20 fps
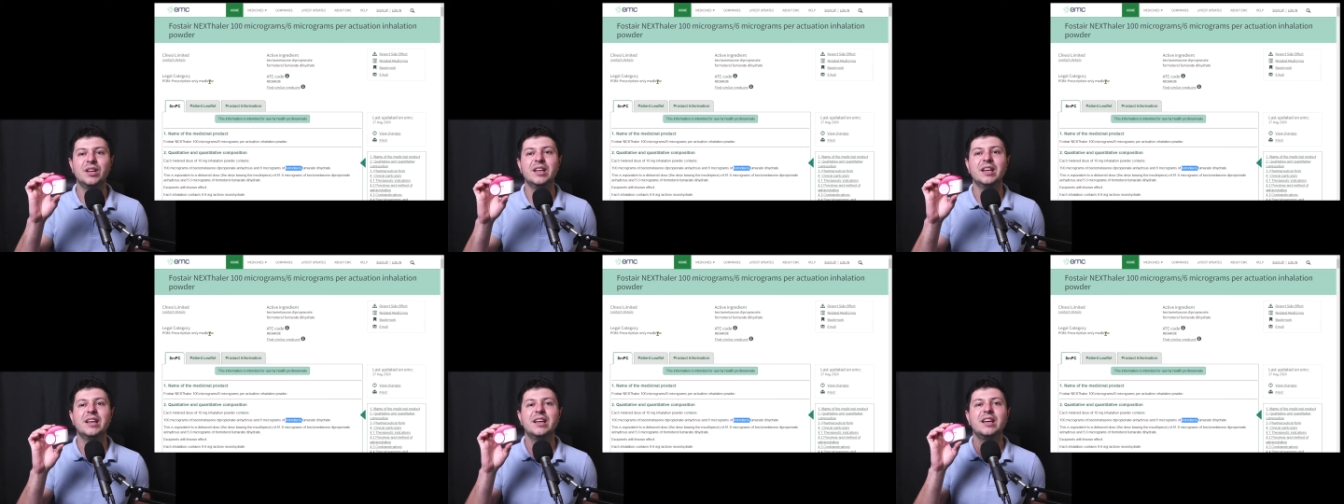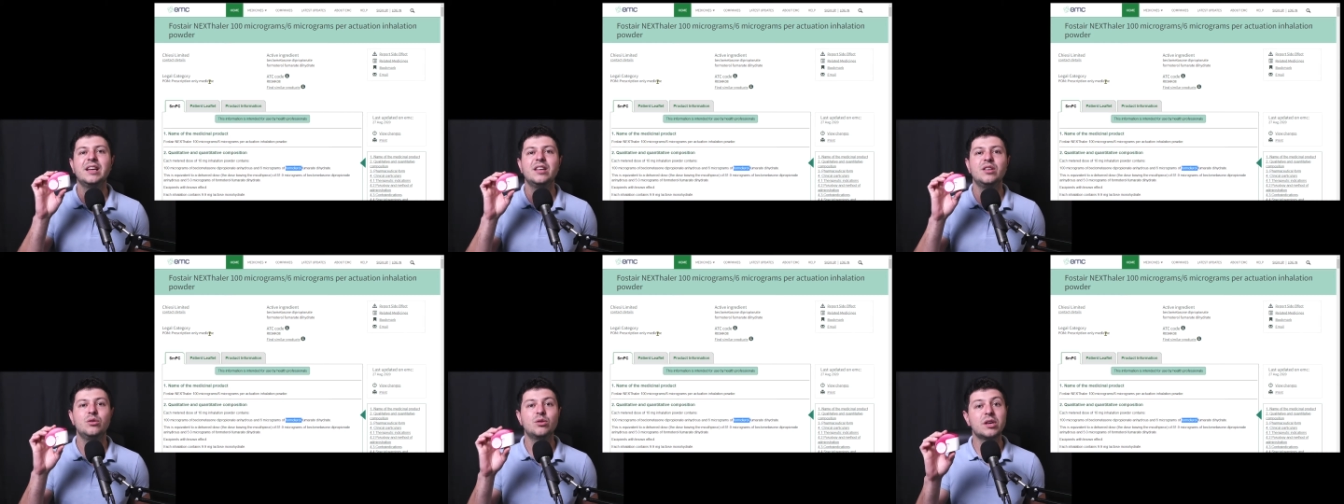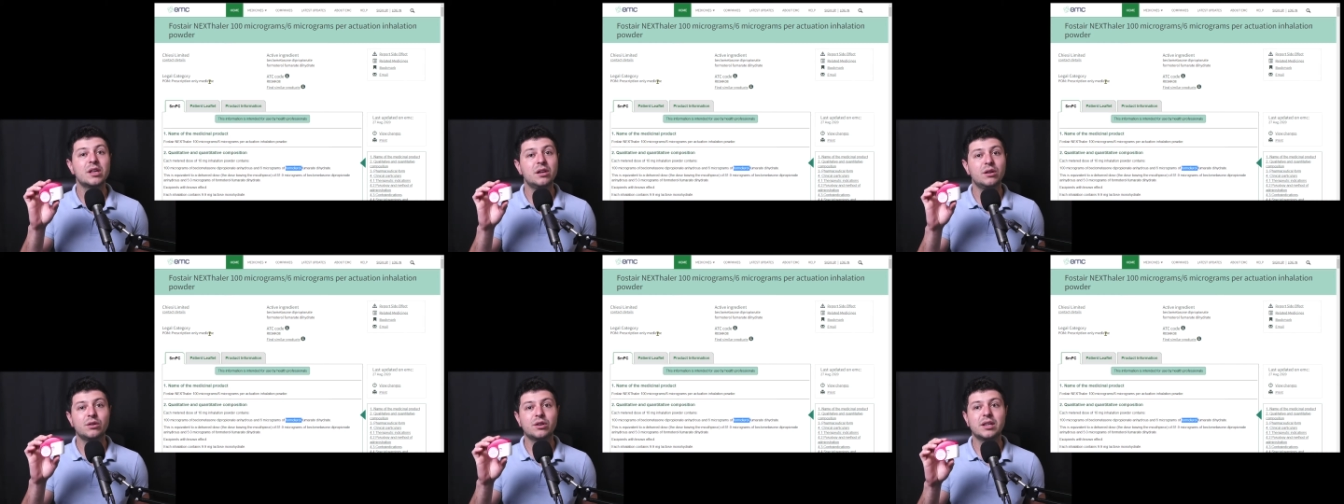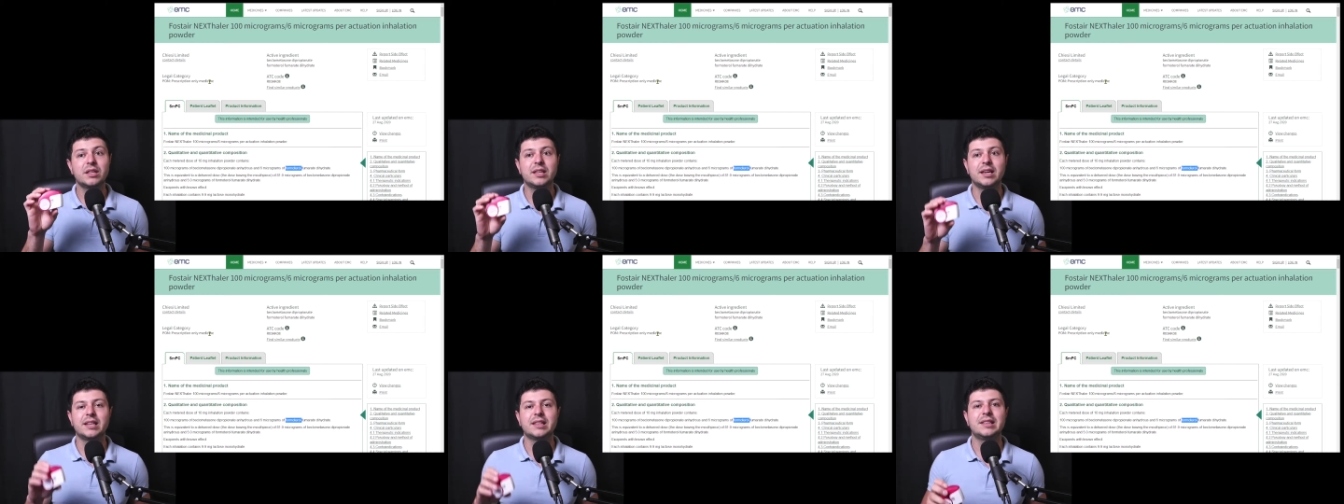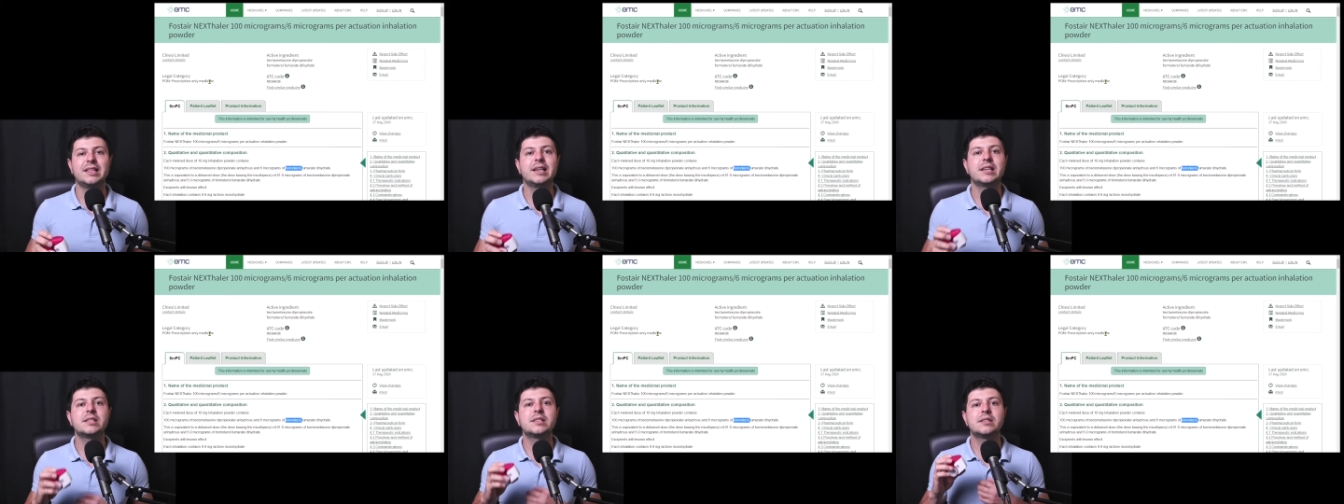you can look at that.
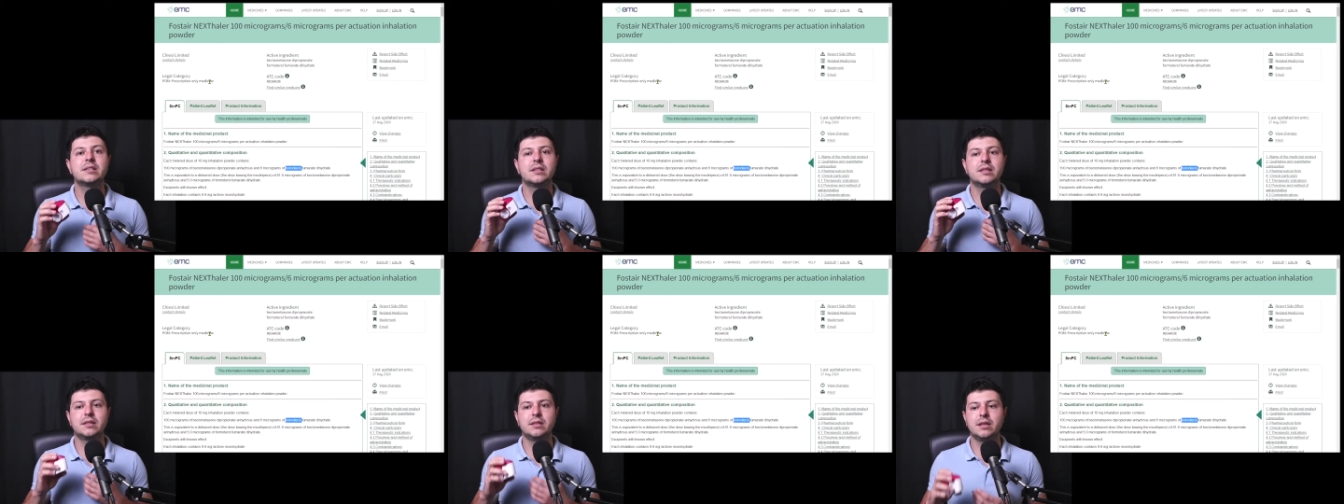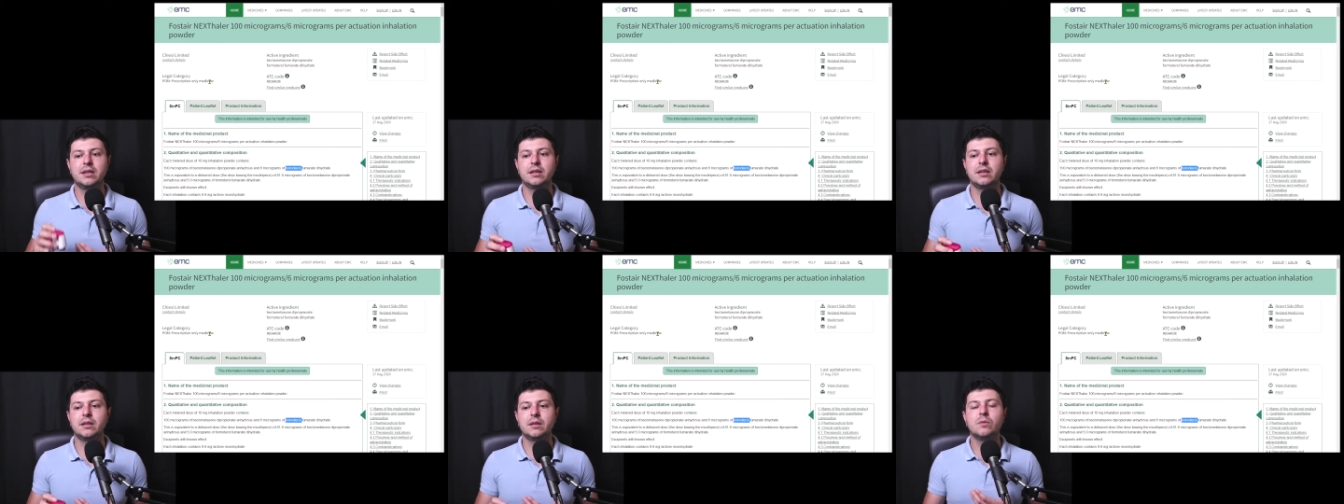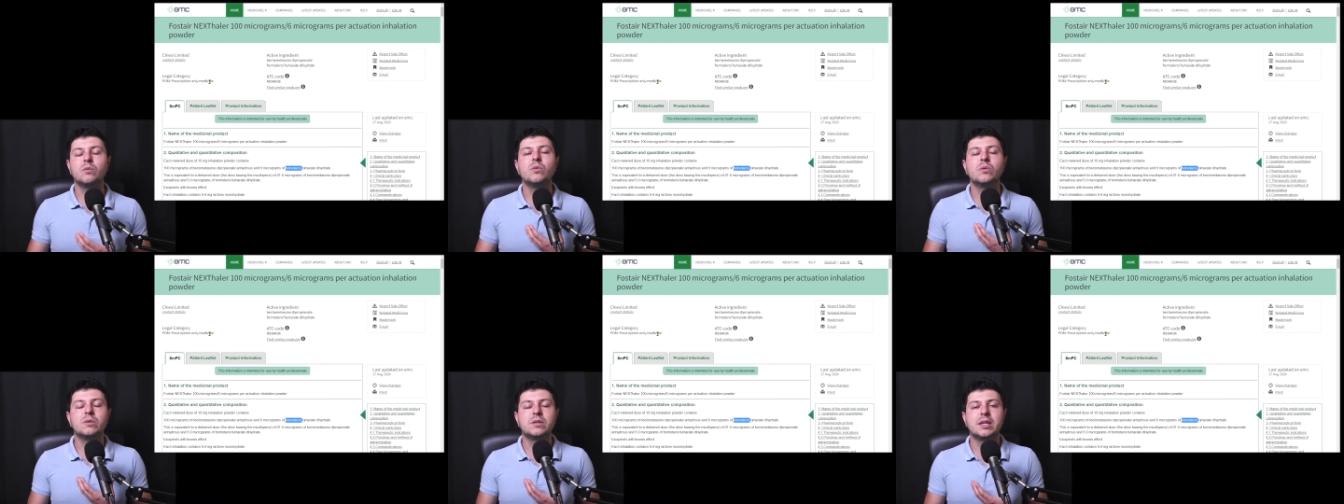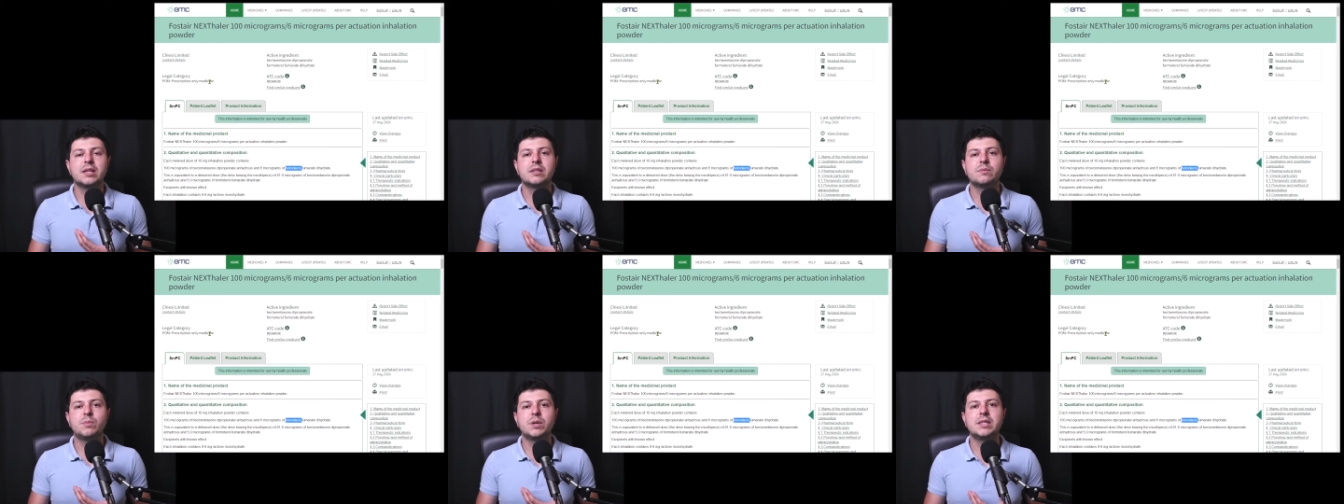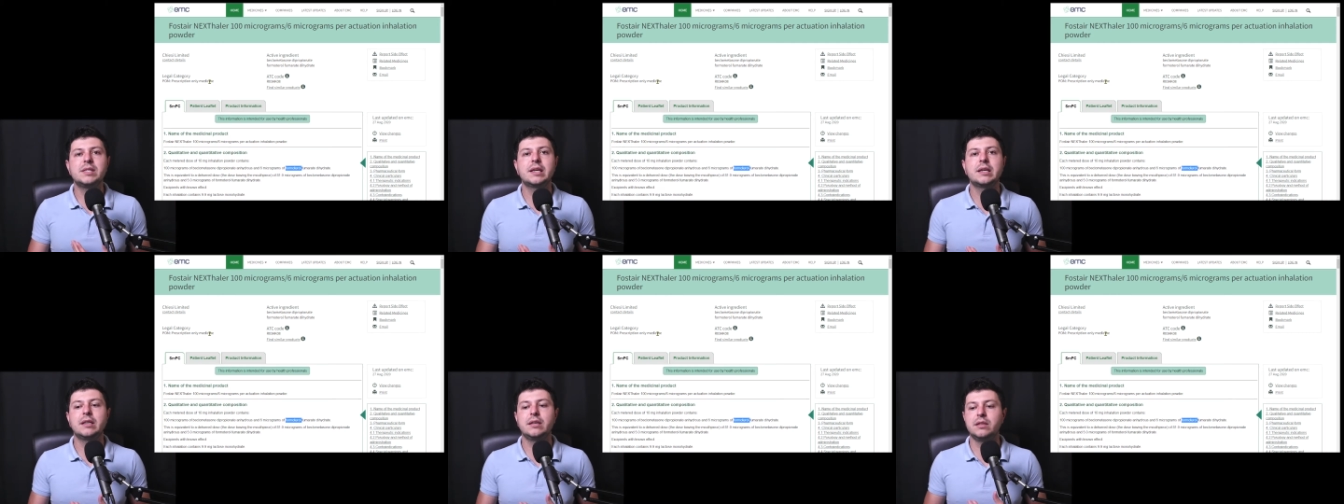That's the that's
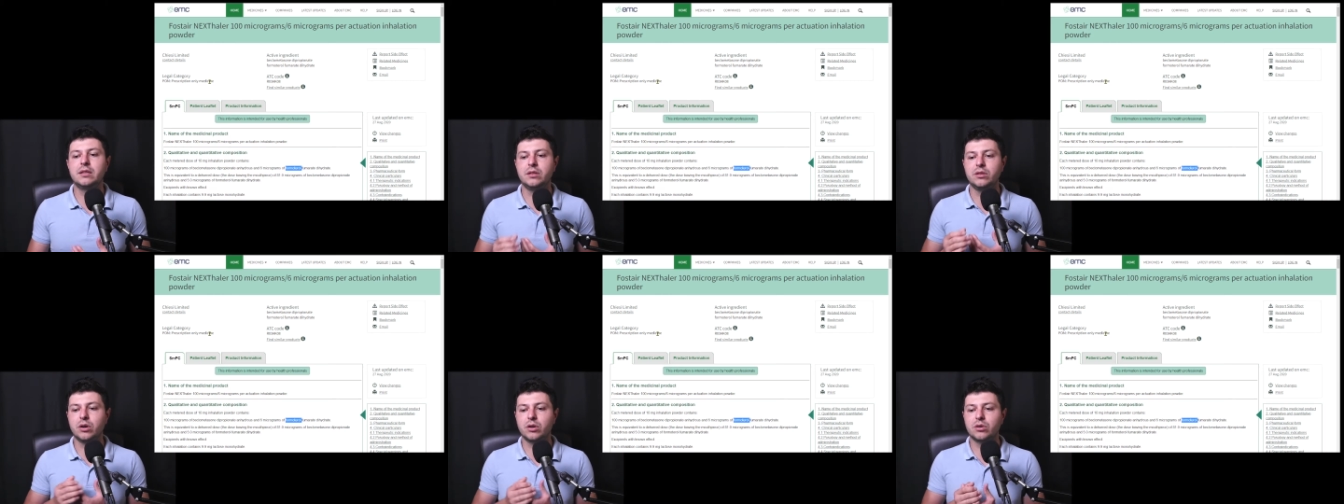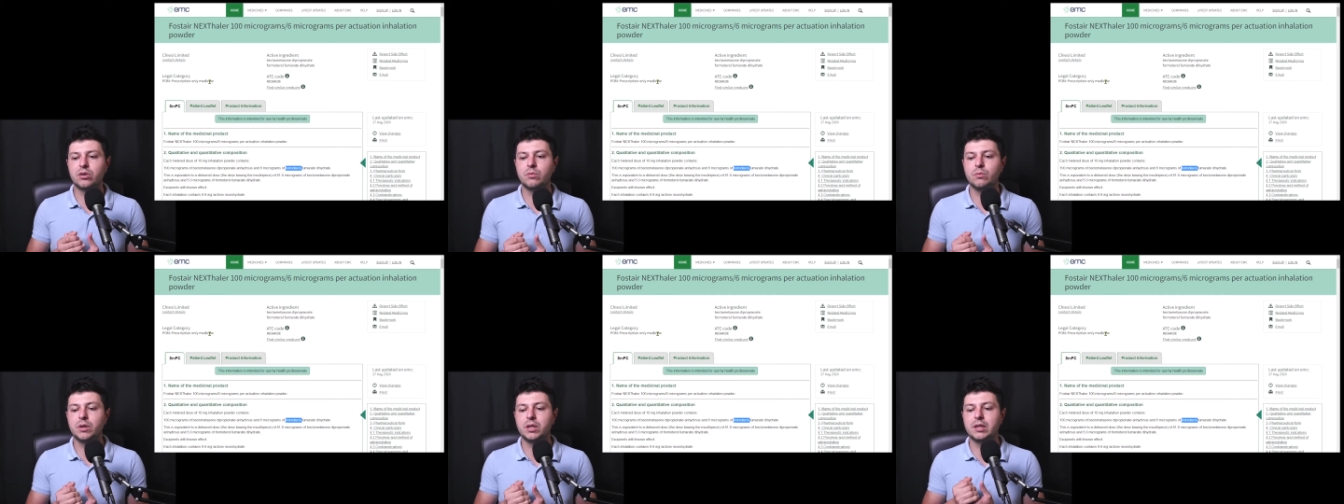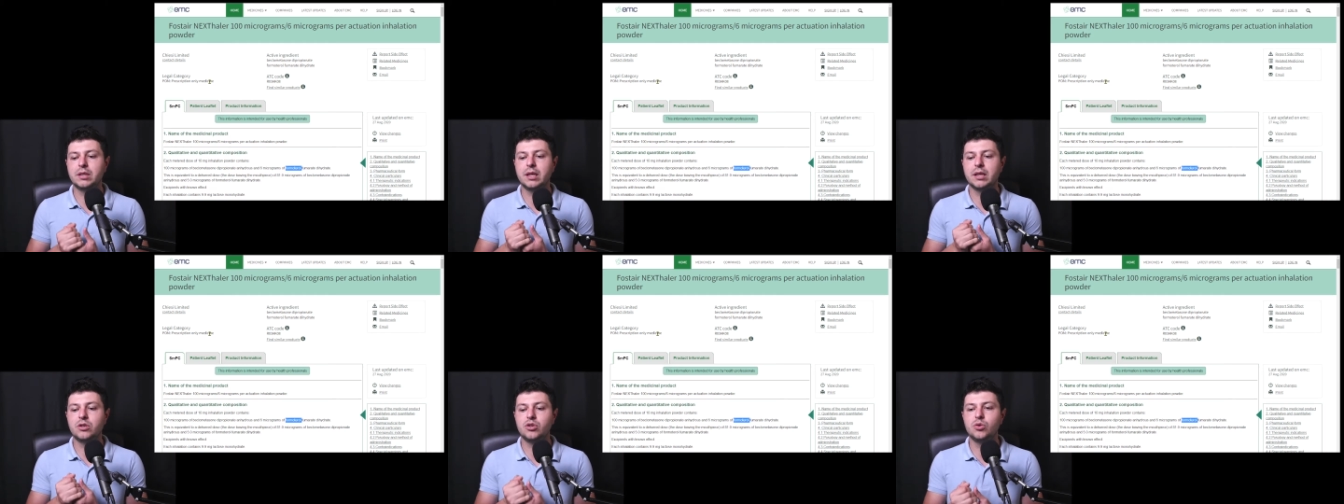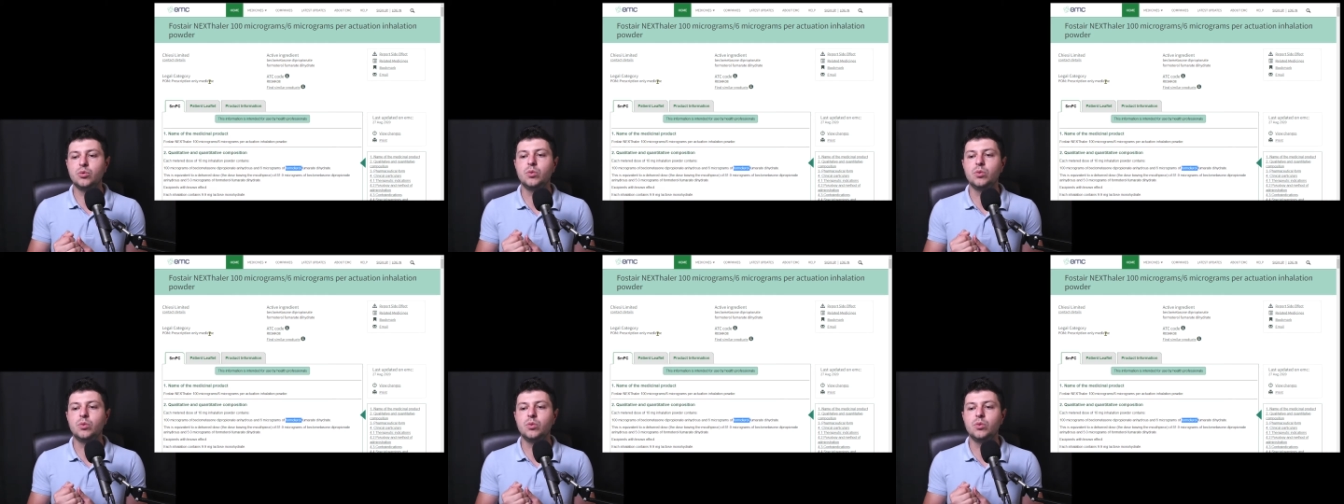basically the document that you would